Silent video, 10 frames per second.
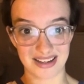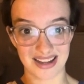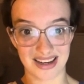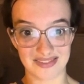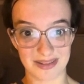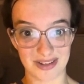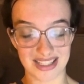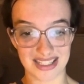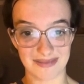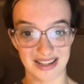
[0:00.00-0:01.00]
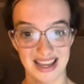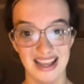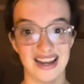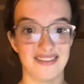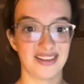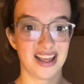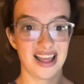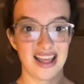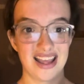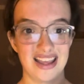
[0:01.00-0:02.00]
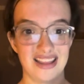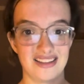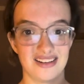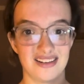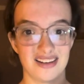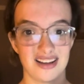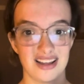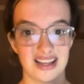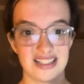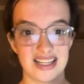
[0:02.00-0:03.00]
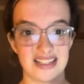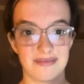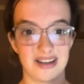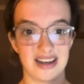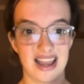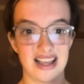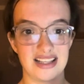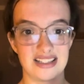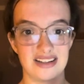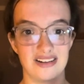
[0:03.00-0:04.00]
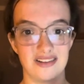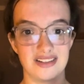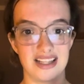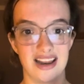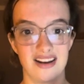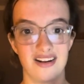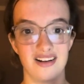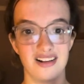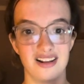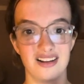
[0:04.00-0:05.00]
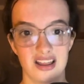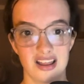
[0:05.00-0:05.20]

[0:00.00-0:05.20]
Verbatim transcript: Not if someone says something negative, either say something nice or don't say it at all.